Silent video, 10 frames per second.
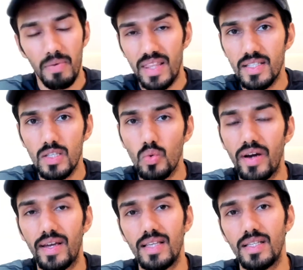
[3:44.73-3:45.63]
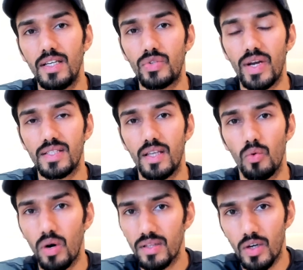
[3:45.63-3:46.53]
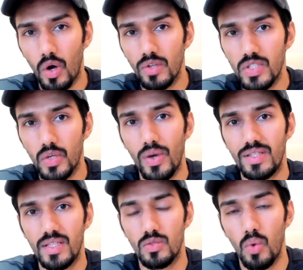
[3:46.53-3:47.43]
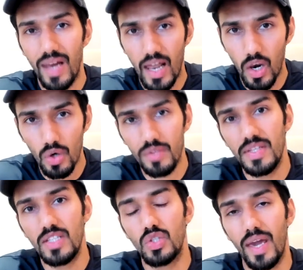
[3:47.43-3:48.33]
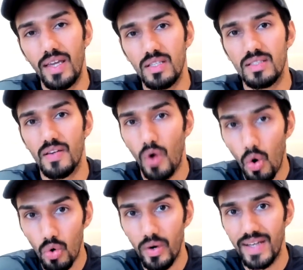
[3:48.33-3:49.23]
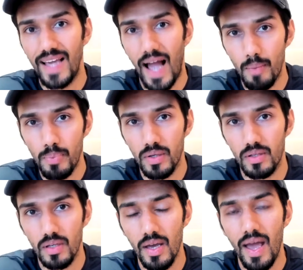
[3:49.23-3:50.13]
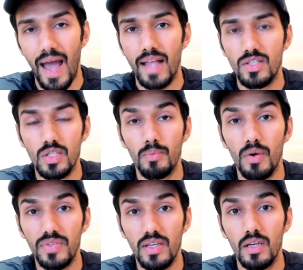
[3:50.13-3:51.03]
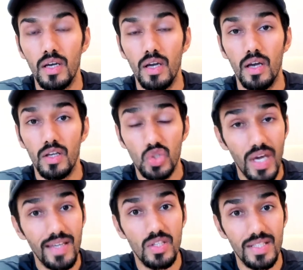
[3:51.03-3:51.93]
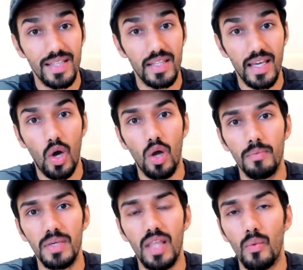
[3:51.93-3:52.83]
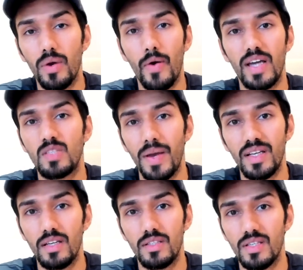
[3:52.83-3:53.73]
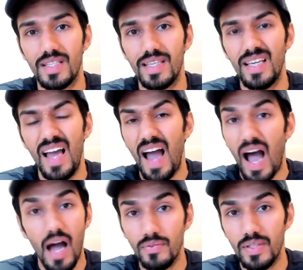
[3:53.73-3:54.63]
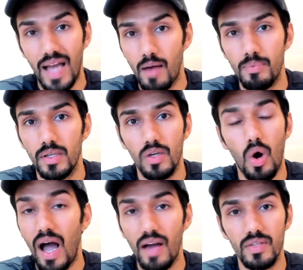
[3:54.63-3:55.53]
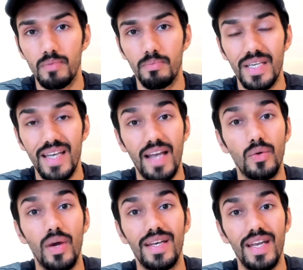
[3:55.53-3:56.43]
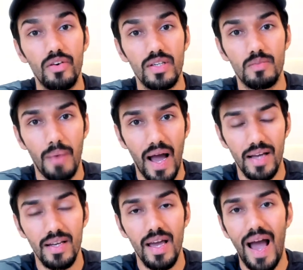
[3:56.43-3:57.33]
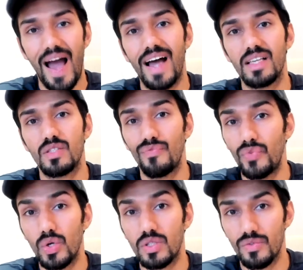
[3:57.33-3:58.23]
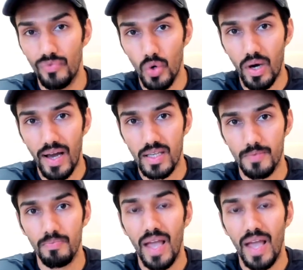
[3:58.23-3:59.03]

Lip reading: But this is where it gets interesting. What are the consequences? Well, a lot of these changes have already happened, and some of the changes in the economy that we were expecting to see haven't happened or haven't been anywhere near as bad as first forecast.